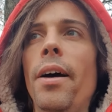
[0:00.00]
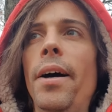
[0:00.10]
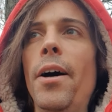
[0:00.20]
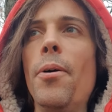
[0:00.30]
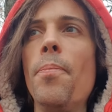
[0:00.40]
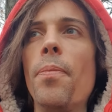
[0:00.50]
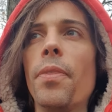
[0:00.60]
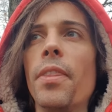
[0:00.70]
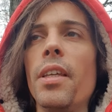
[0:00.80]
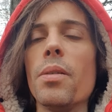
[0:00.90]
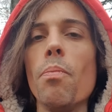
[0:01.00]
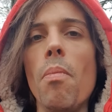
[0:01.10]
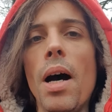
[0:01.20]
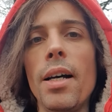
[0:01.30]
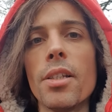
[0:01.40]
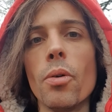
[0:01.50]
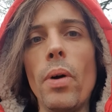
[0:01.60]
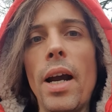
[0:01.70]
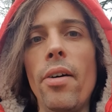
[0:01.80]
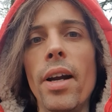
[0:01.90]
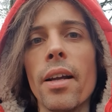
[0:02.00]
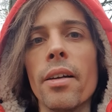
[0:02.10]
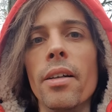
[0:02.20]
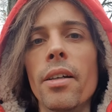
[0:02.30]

um, this mask wearing,